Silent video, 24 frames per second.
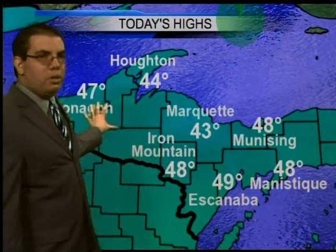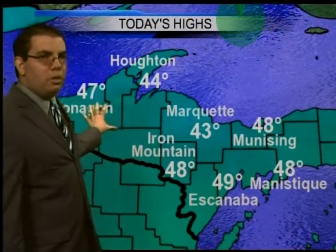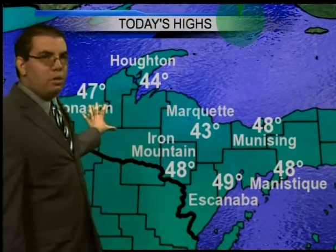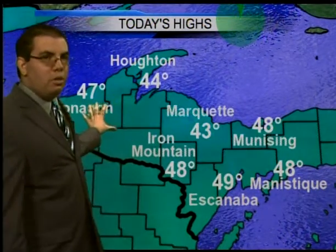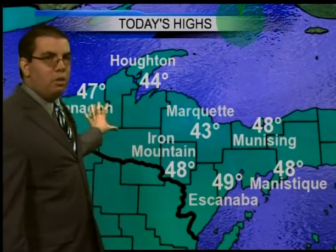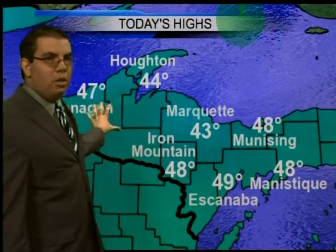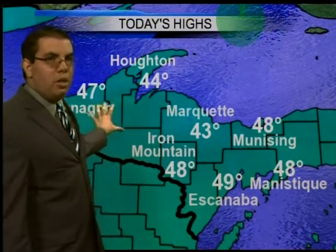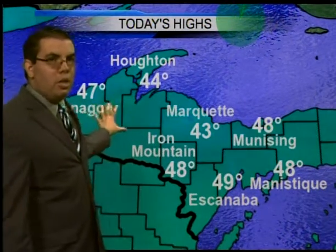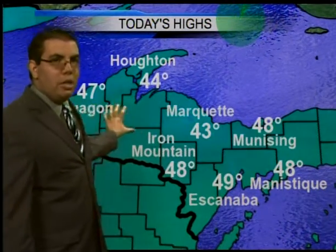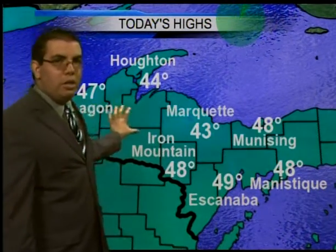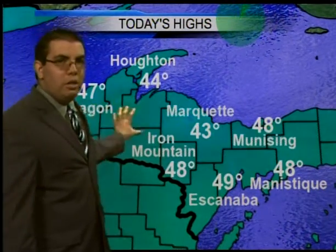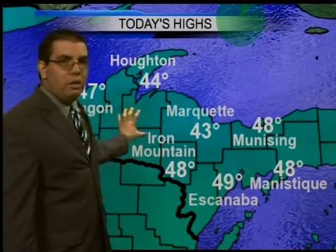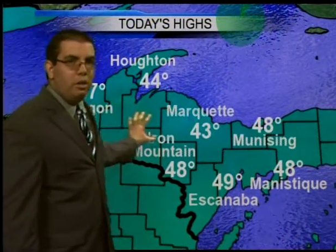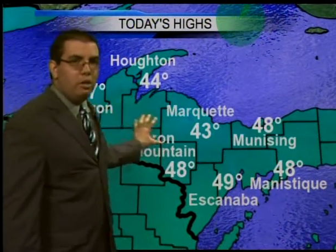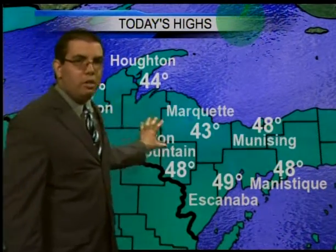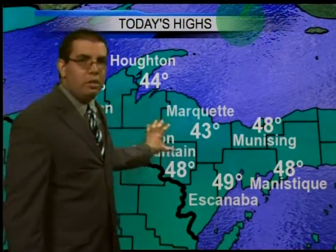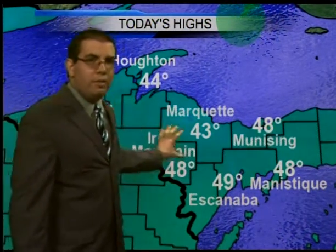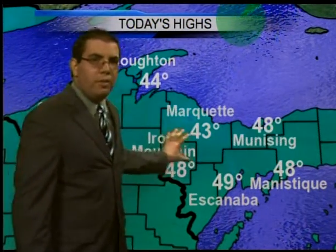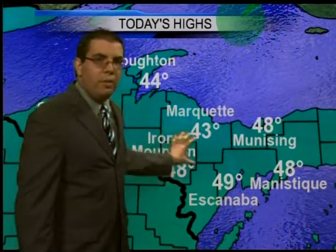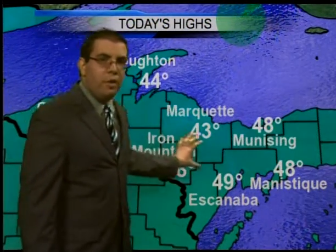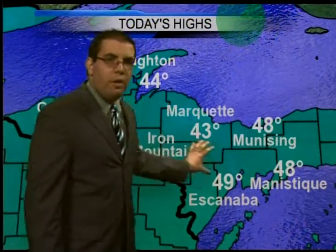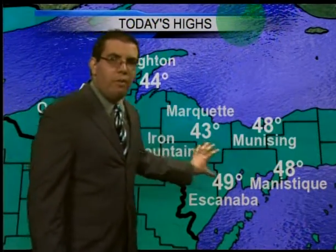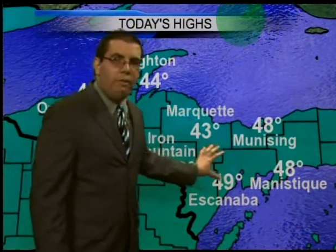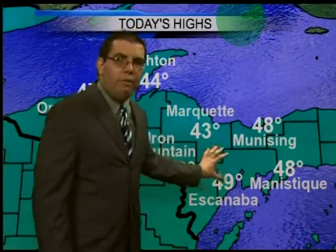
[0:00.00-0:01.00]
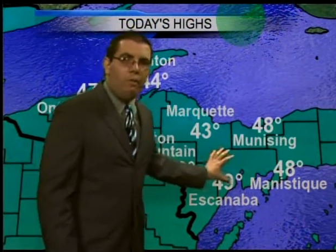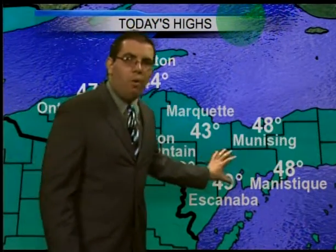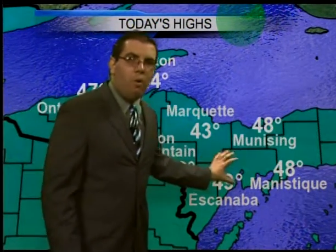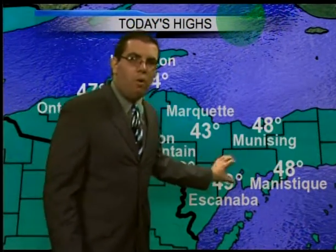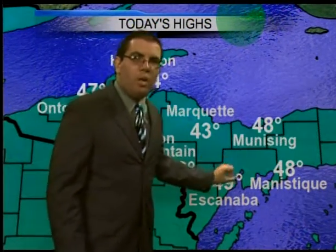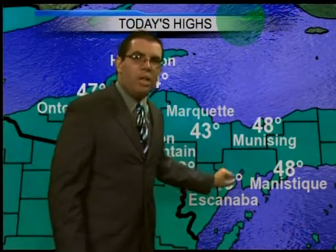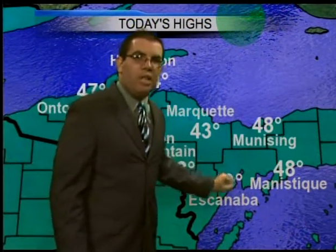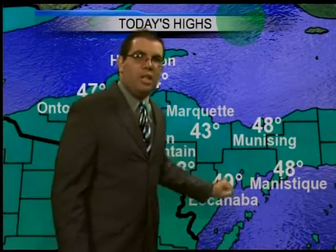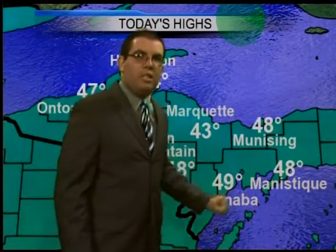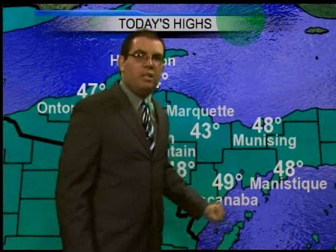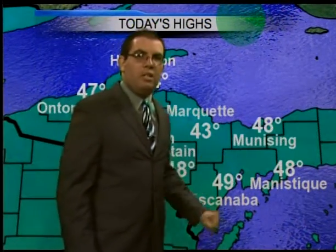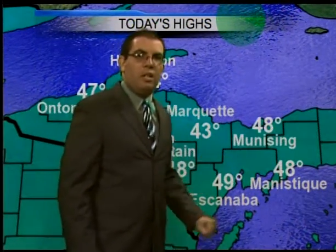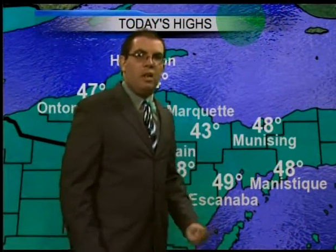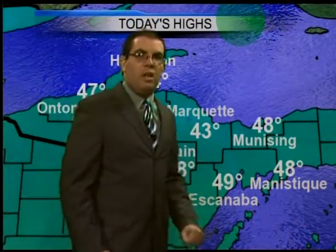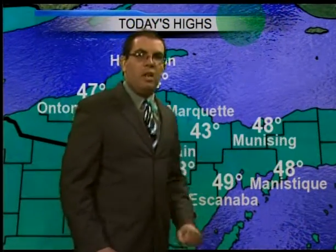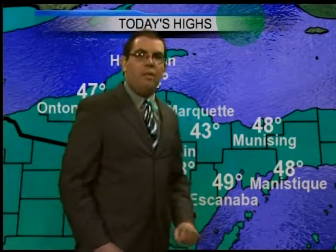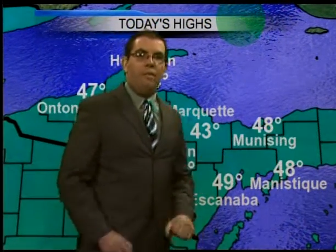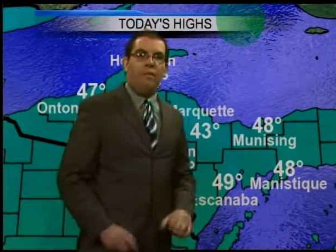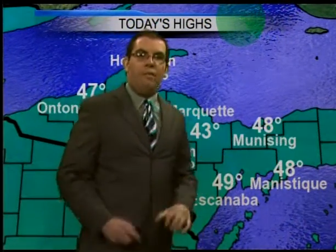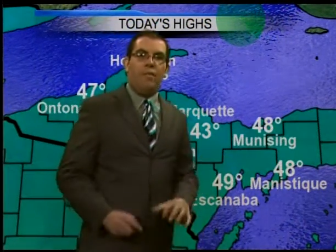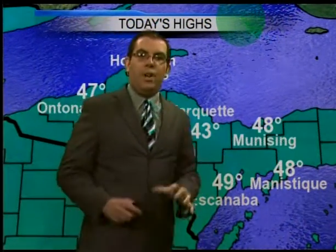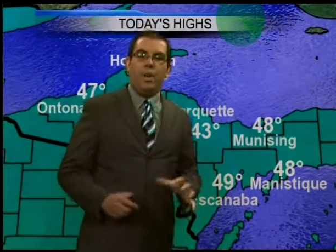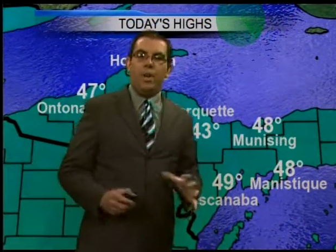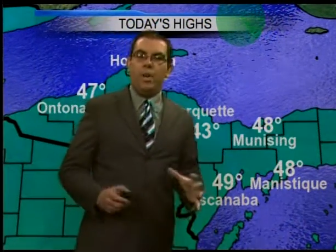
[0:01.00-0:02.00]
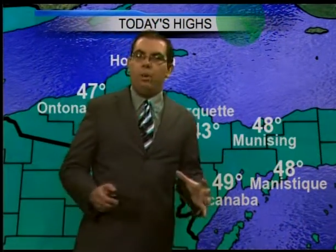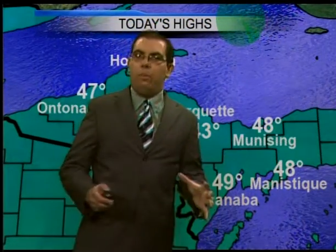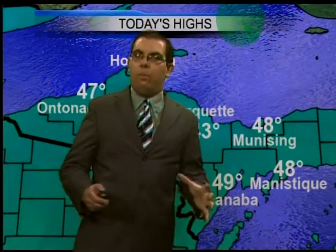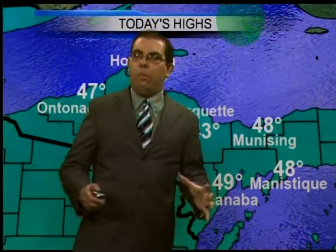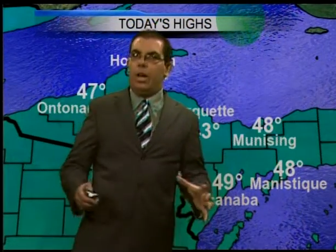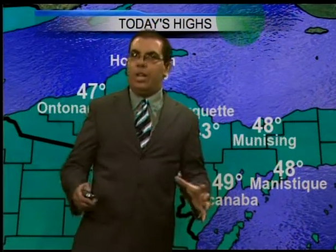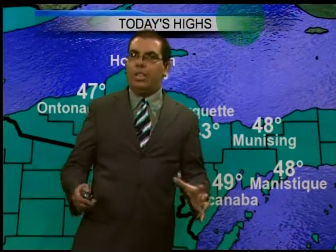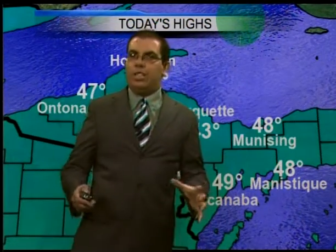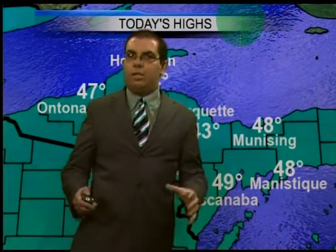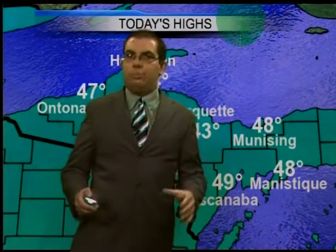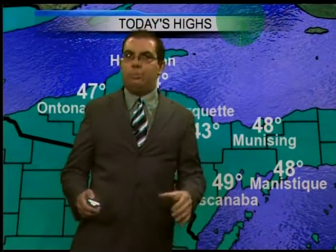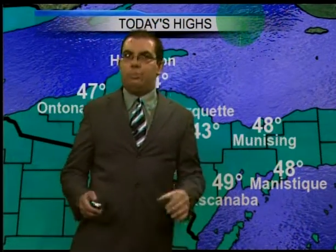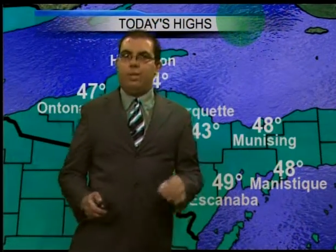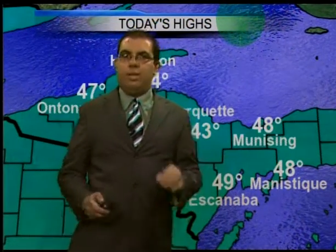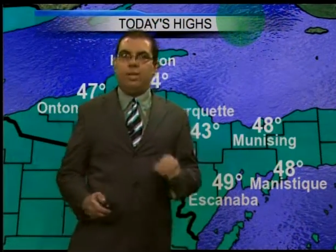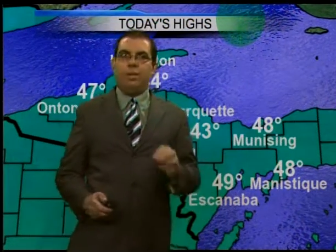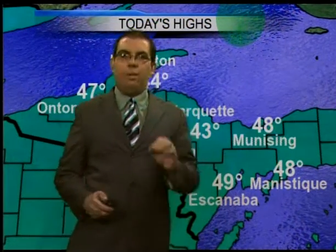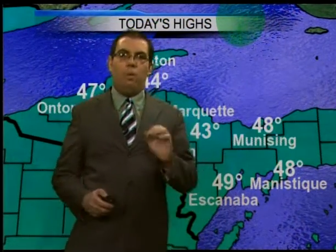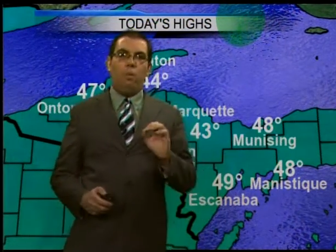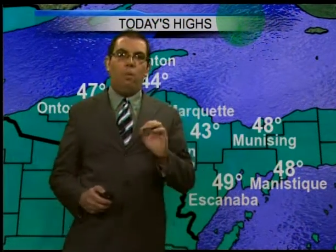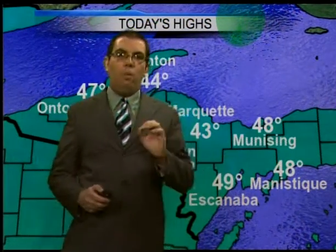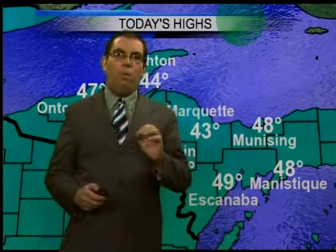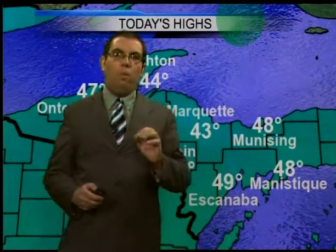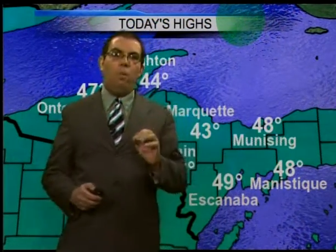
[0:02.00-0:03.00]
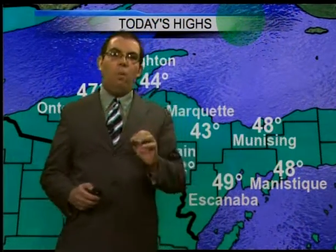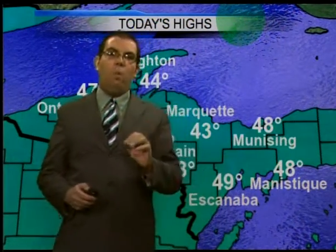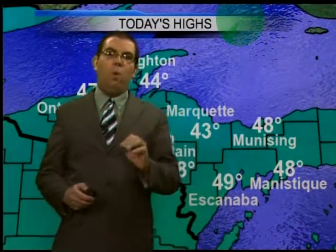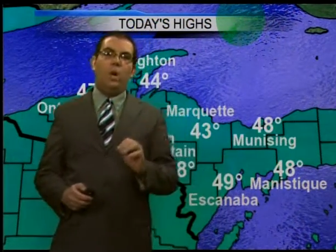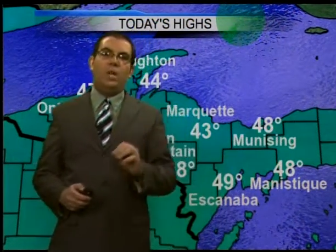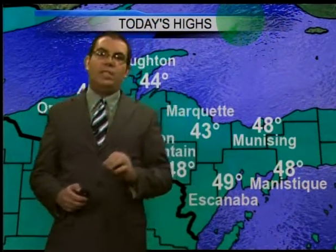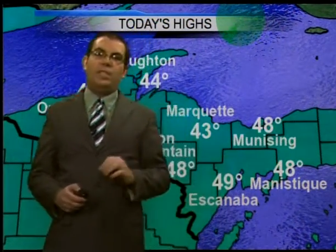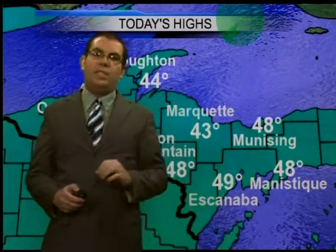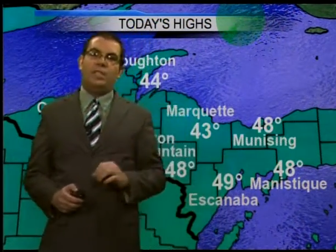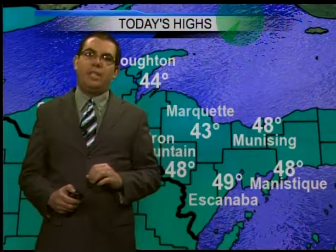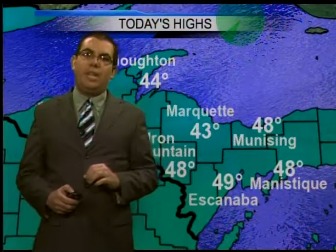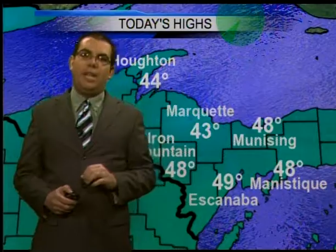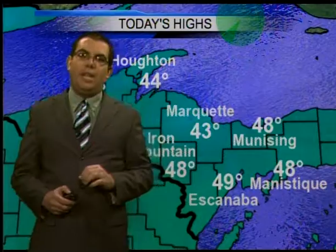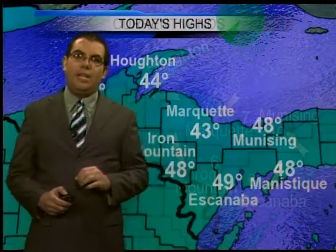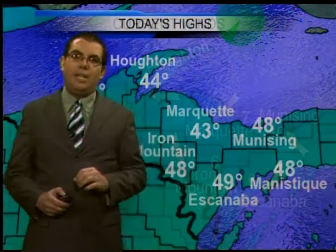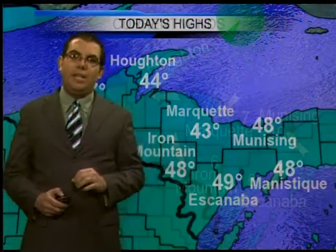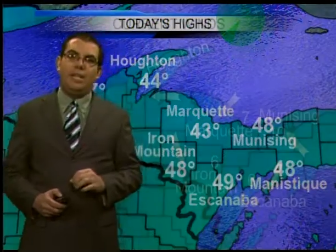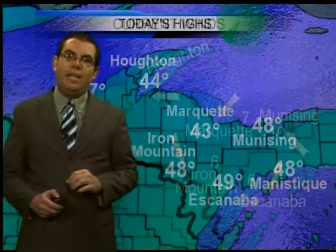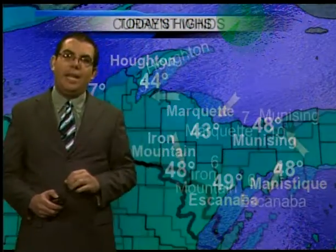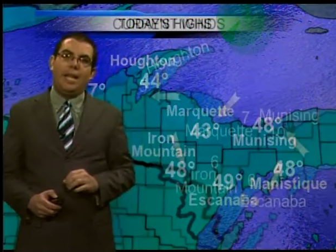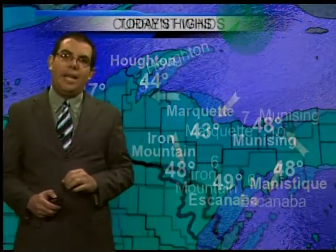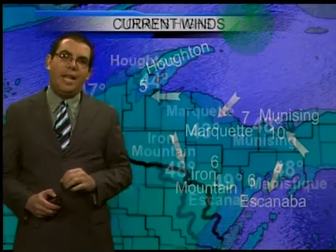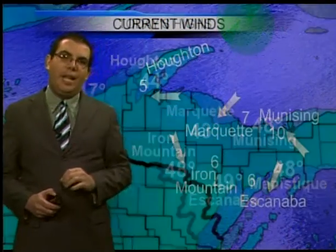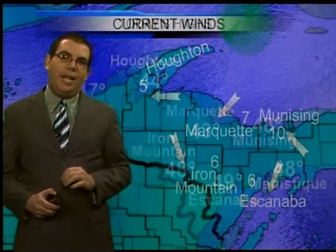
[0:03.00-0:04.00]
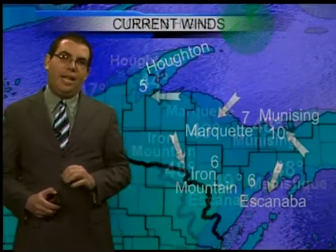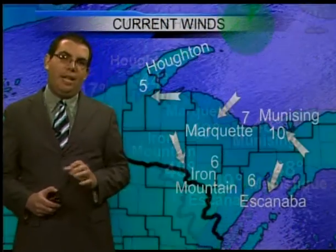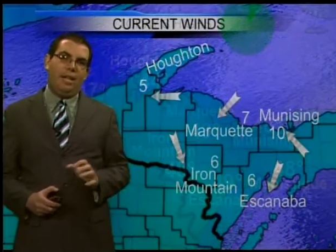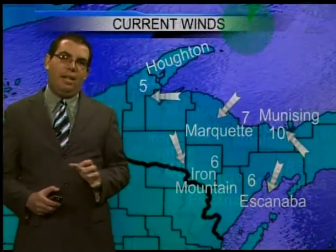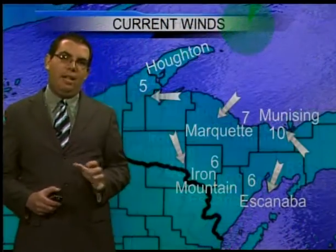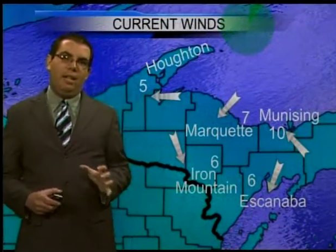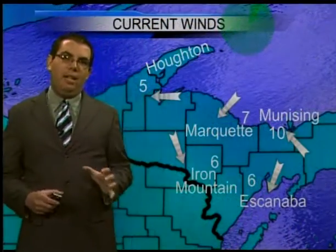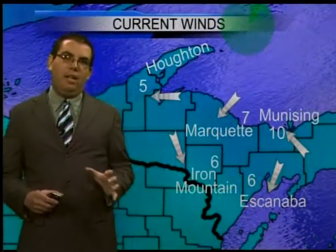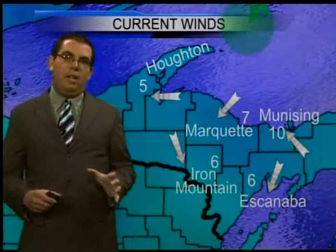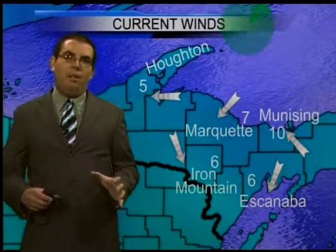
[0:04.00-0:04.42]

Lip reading: So those 40s, very widespread once again,